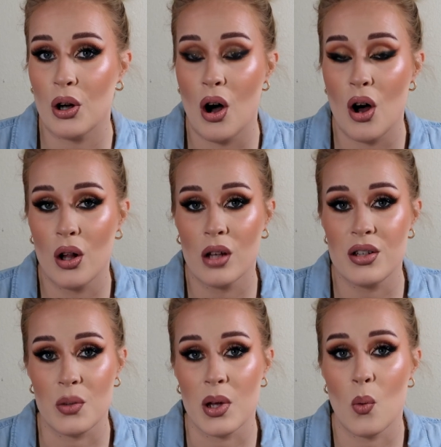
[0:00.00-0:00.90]
all
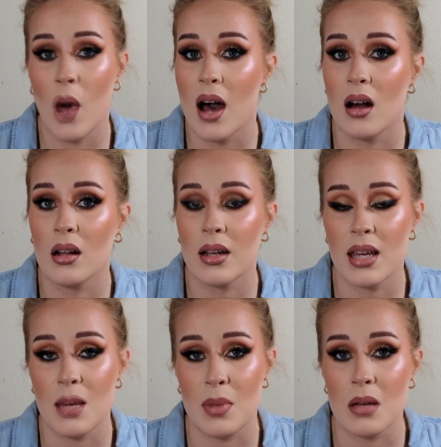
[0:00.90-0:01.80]
doing well,
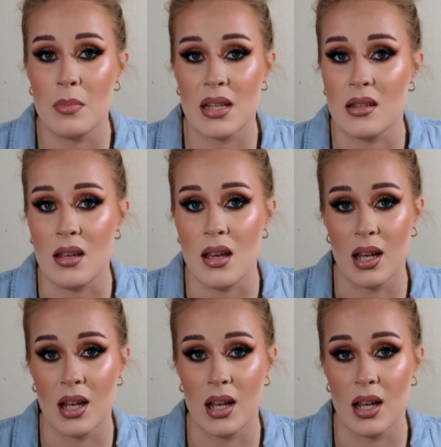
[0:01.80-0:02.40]
keeping busy